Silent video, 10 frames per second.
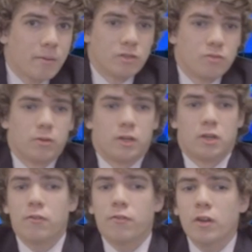but it's really
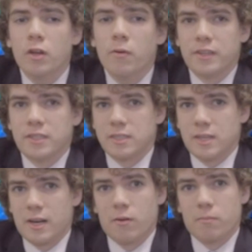good for you, and this is
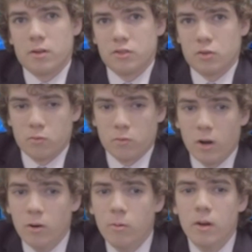going to help Lonzo
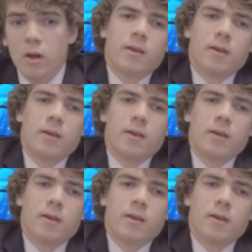grow?